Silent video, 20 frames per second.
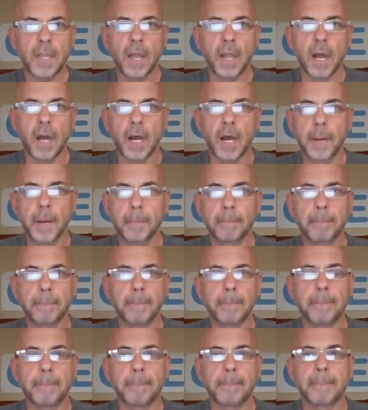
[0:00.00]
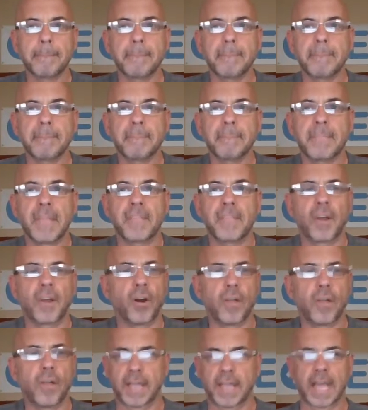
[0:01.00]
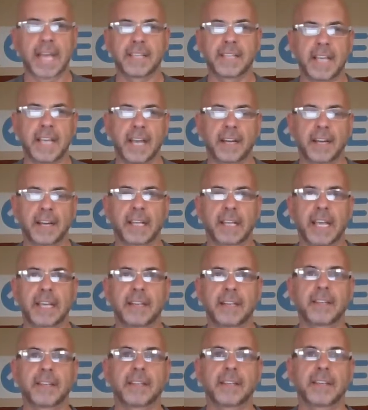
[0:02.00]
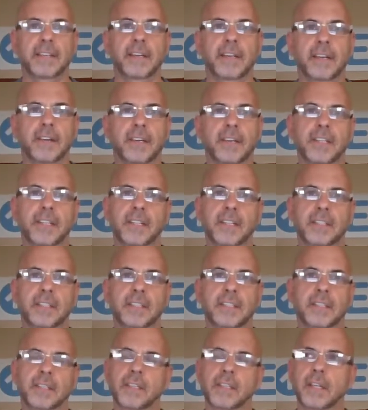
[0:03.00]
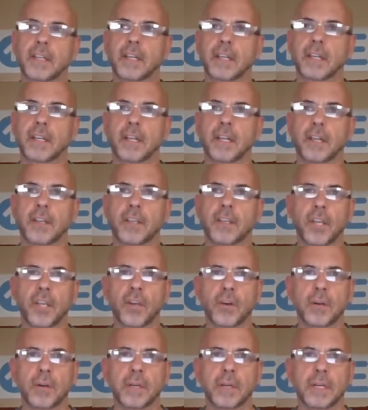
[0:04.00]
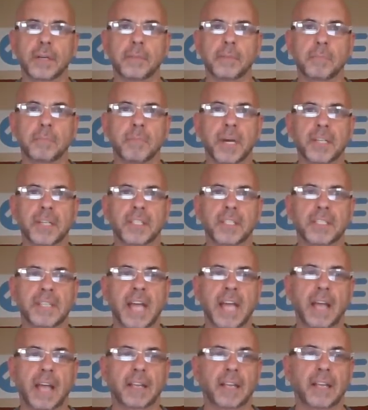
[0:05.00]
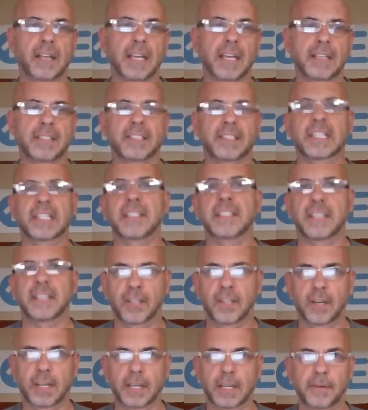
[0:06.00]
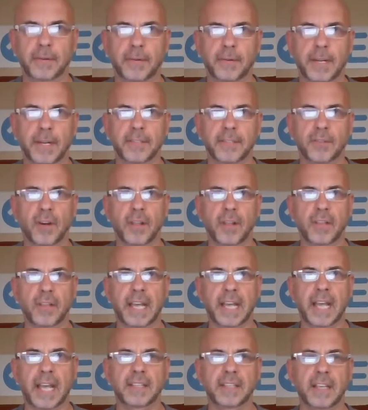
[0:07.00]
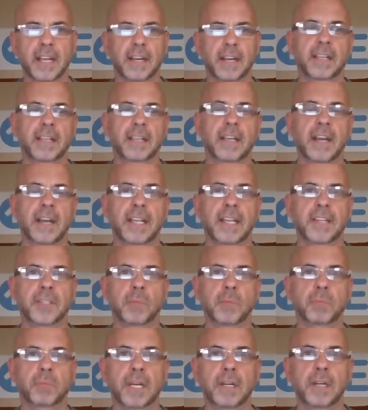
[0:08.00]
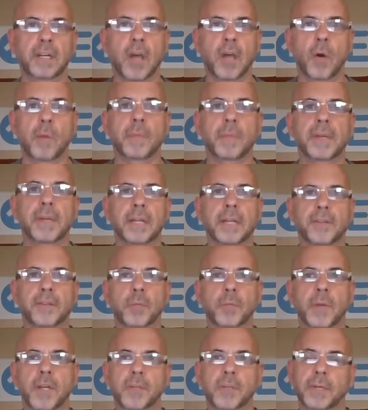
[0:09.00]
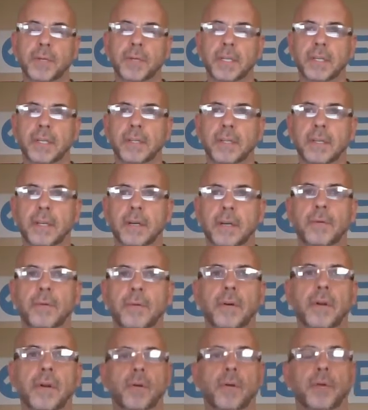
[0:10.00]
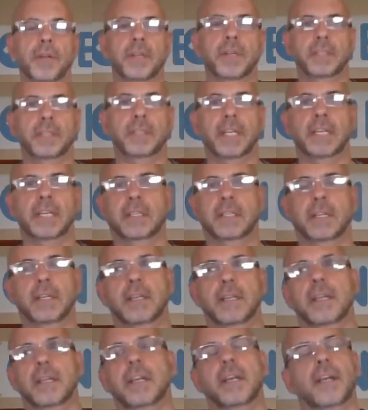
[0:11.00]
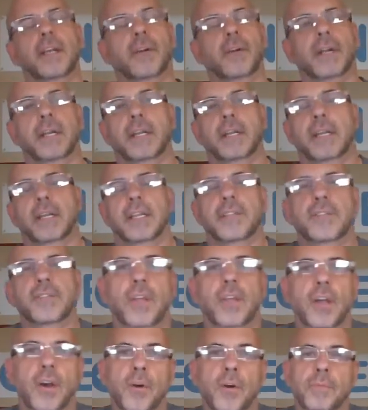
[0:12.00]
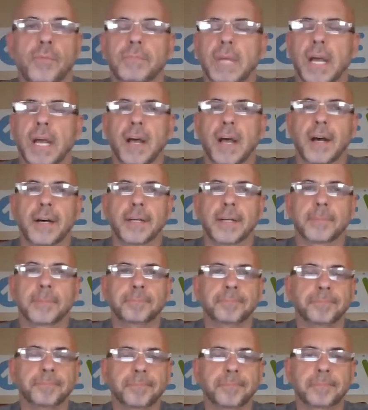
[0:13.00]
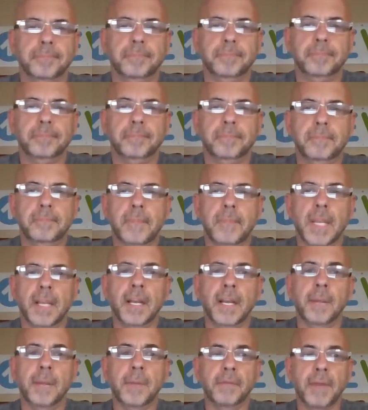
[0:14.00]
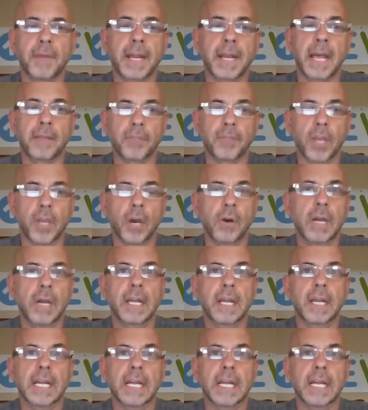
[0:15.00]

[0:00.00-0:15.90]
that all the guys kind of liked, because she's cute, but she's not like sleazy looking, right? So all the guys kind of get your blood going, but not too much where you're disgusted, right? And so, come to find out though,